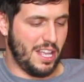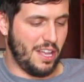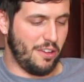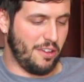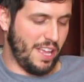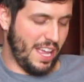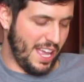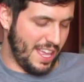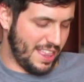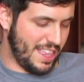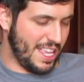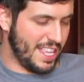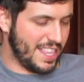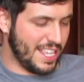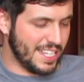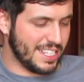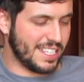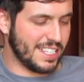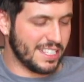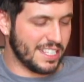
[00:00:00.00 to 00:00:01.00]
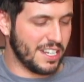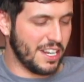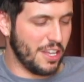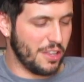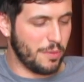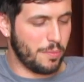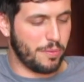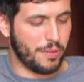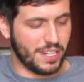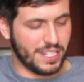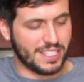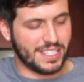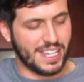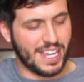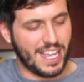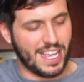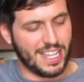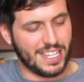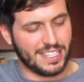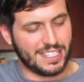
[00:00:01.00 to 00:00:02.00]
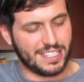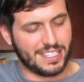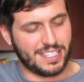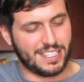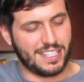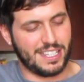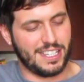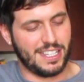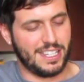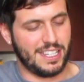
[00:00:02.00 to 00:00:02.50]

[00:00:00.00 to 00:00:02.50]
Okay, I think this is another princess.